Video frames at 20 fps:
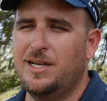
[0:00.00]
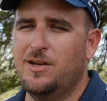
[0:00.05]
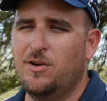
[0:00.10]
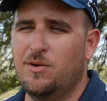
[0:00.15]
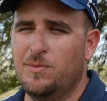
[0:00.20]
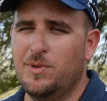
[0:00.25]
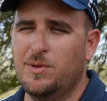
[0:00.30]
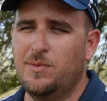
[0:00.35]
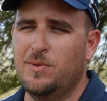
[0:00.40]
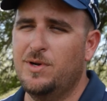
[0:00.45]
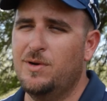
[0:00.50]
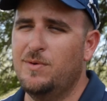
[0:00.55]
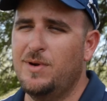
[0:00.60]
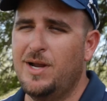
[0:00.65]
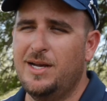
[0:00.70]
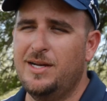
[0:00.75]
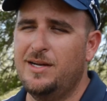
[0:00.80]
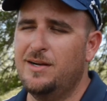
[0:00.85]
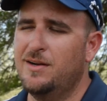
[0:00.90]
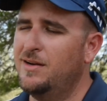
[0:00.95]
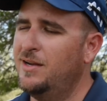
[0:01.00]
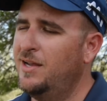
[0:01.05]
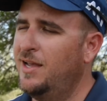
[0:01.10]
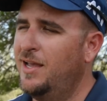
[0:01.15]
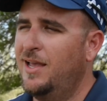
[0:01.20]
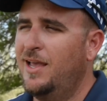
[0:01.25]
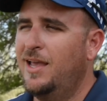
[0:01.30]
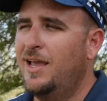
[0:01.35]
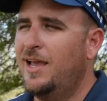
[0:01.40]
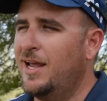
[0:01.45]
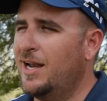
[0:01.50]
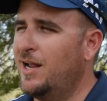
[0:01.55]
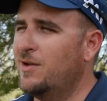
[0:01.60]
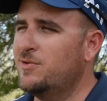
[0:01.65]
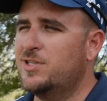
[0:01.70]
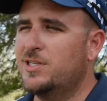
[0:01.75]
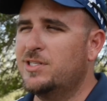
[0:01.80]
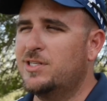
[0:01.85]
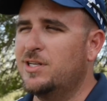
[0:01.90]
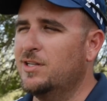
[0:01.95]
normally would around here, and I
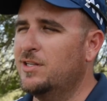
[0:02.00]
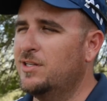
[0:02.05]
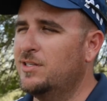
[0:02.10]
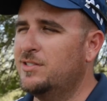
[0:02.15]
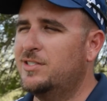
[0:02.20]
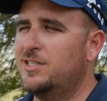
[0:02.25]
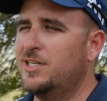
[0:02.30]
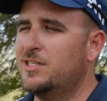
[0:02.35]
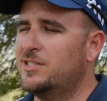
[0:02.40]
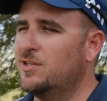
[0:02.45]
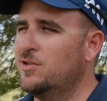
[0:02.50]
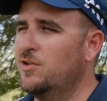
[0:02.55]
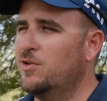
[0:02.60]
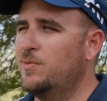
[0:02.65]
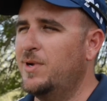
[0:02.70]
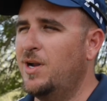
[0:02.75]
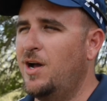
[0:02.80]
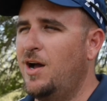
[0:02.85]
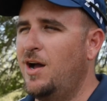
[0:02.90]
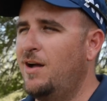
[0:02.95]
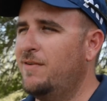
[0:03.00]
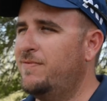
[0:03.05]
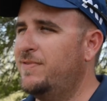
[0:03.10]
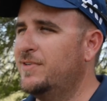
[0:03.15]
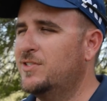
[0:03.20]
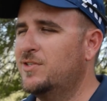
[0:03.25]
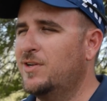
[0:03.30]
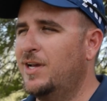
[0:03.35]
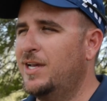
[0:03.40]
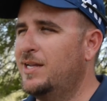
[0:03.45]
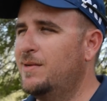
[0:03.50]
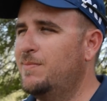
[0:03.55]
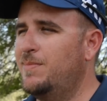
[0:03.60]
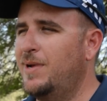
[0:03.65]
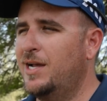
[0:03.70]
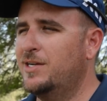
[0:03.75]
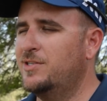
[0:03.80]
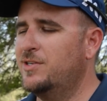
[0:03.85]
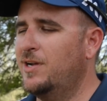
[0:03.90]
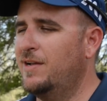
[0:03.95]
was just a little bit off, and so I hit a
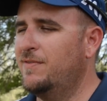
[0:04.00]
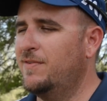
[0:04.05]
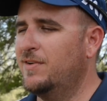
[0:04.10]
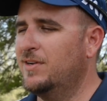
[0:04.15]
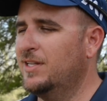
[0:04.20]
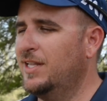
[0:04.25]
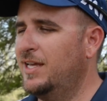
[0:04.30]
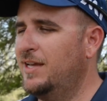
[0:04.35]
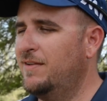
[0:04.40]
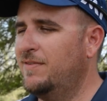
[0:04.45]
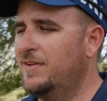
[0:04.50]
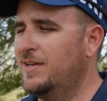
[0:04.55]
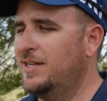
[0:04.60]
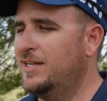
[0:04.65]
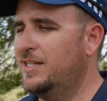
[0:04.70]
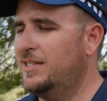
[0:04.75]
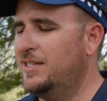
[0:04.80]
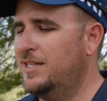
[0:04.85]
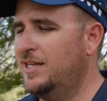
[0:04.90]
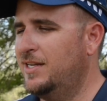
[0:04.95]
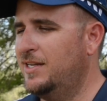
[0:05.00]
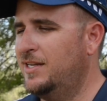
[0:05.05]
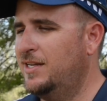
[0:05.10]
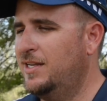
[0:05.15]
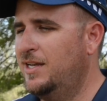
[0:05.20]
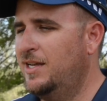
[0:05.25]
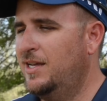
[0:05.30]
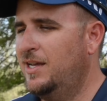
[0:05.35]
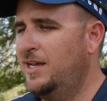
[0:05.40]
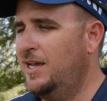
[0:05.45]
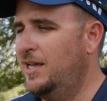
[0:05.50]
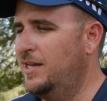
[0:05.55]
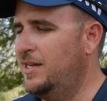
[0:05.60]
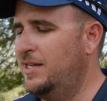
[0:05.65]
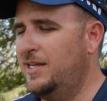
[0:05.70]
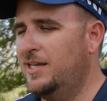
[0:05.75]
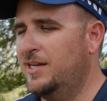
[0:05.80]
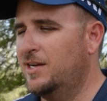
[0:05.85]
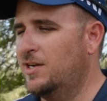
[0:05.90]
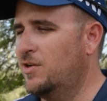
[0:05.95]
bad drive on 11, and
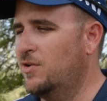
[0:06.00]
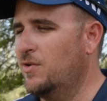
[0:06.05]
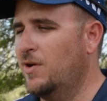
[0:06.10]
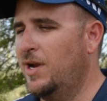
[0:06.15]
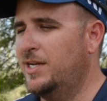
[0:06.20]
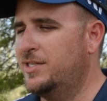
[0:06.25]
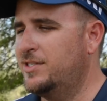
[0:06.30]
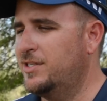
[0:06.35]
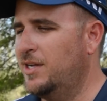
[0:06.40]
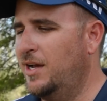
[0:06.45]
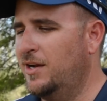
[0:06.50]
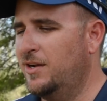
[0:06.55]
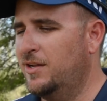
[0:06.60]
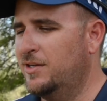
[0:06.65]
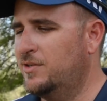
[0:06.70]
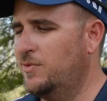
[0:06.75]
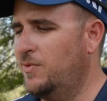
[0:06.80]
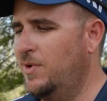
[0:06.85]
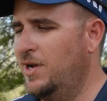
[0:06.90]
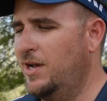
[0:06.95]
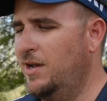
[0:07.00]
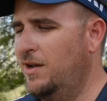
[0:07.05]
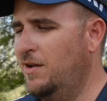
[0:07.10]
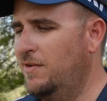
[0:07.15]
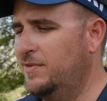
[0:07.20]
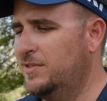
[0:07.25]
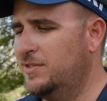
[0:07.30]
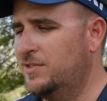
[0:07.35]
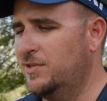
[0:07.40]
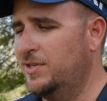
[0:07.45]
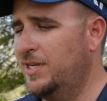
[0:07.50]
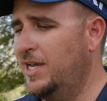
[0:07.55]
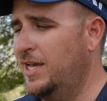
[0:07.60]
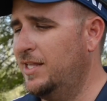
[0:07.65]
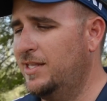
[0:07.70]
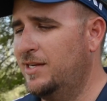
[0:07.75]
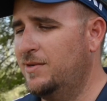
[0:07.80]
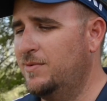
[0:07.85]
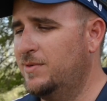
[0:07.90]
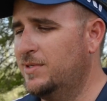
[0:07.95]
he had a great shot on 12, and so yeah,
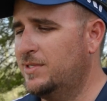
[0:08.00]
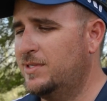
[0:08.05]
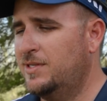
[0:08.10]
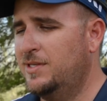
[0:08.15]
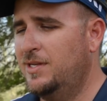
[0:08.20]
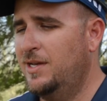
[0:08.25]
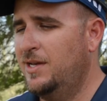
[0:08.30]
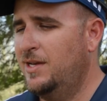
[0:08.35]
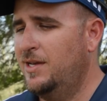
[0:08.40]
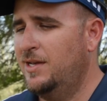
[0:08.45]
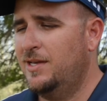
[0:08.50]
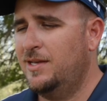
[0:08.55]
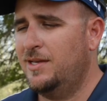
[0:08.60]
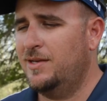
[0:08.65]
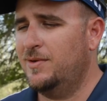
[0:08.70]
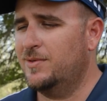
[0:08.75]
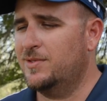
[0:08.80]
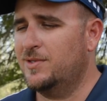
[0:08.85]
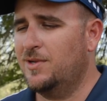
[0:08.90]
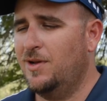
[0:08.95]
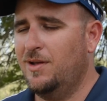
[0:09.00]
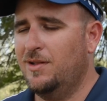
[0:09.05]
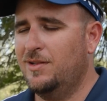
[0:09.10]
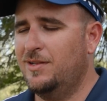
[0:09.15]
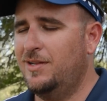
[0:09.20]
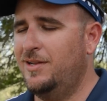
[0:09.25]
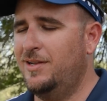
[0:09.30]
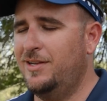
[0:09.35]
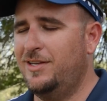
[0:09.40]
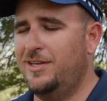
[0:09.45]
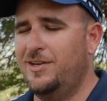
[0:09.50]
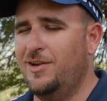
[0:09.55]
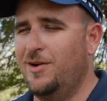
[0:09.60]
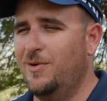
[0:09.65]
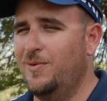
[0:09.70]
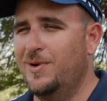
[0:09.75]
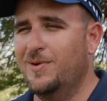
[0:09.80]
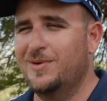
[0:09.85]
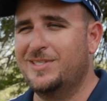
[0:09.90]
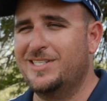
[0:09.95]
then it was all we
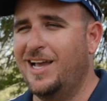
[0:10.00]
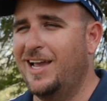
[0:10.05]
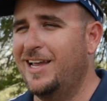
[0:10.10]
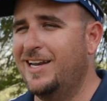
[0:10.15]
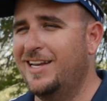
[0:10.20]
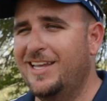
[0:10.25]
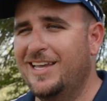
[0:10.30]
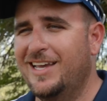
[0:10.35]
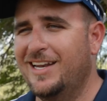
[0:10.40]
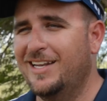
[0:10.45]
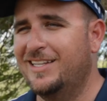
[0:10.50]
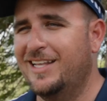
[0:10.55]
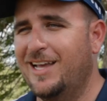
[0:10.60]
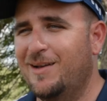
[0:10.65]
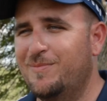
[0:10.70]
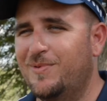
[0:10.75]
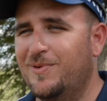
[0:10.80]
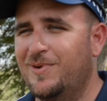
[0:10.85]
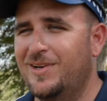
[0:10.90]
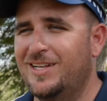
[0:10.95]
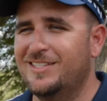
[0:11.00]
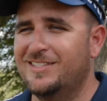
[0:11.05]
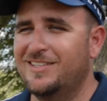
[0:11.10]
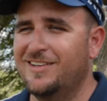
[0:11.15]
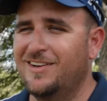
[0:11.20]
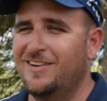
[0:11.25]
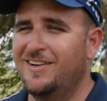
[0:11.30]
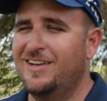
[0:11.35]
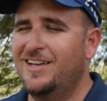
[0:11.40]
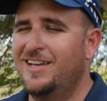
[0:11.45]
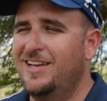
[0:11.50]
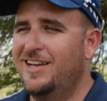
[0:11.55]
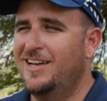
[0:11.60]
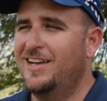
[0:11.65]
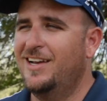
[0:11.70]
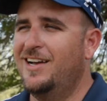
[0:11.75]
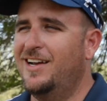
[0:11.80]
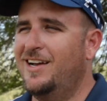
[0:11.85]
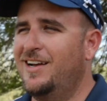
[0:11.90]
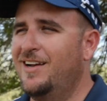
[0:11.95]
were tight again at that point, so
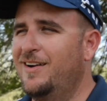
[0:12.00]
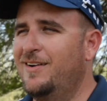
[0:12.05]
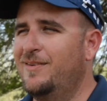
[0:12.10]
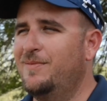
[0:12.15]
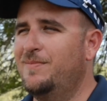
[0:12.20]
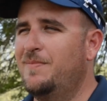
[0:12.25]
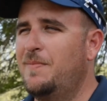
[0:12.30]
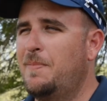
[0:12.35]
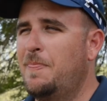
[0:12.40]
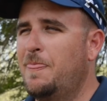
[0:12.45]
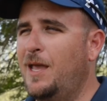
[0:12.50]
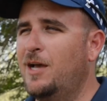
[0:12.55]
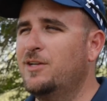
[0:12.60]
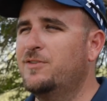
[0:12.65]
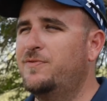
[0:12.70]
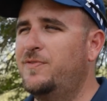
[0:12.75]
I was